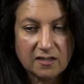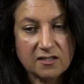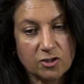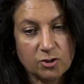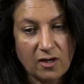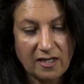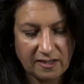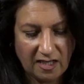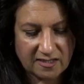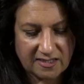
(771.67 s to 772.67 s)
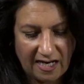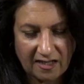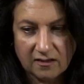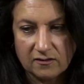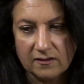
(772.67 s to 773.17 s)
to try and
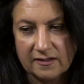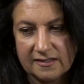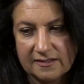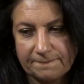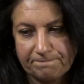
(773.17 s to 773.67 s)
untangle this.